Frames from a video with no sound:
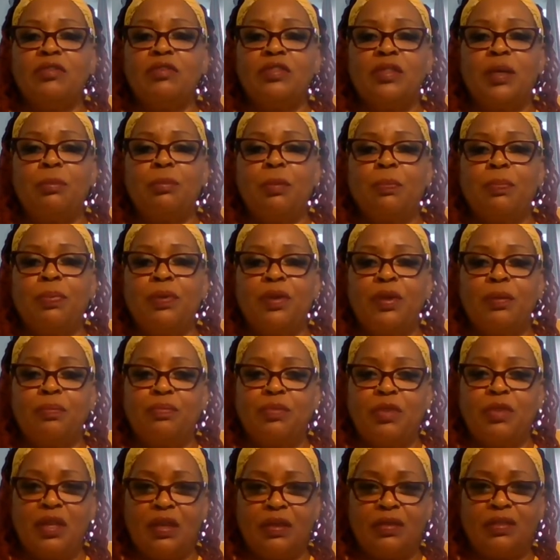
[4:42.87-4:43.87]
something to
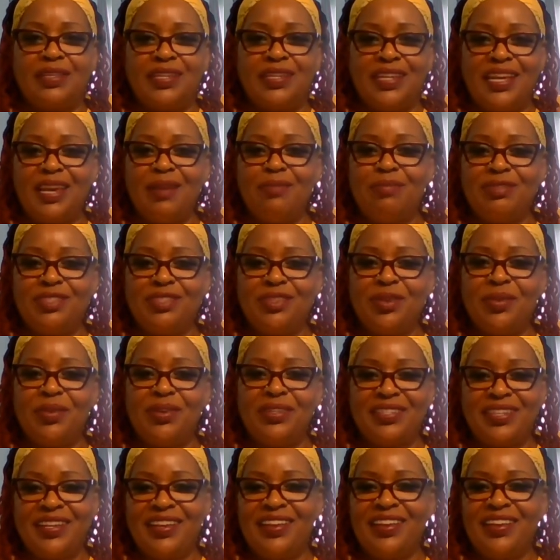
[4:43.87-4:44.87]
put to eat with
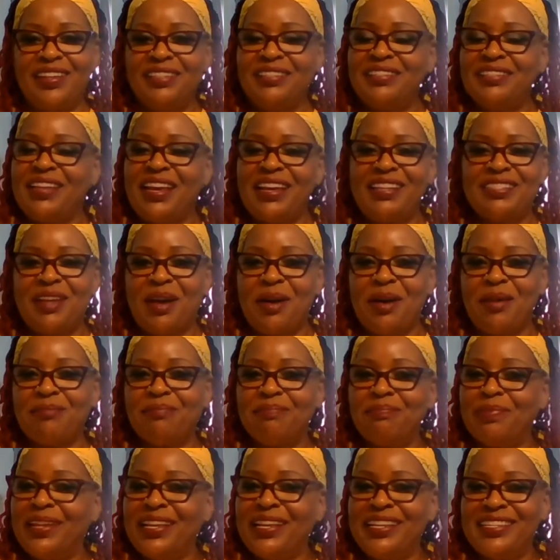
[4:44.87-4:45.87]
yours, take some.
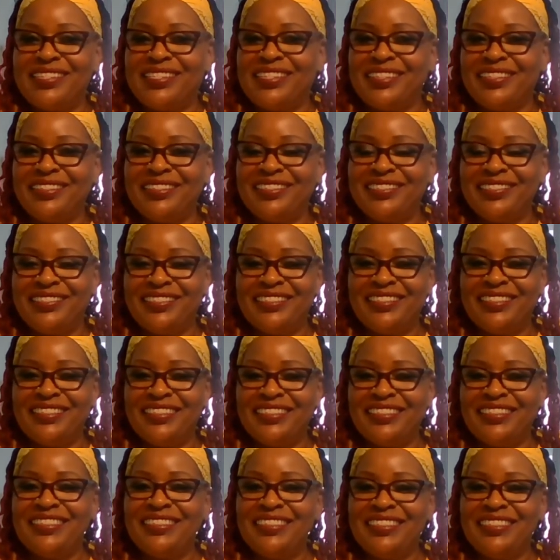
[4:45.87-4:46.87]
Please do.
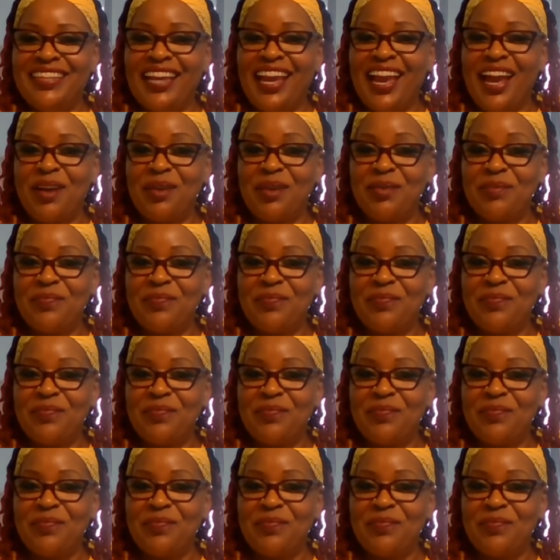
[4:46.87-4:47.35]
Yeah.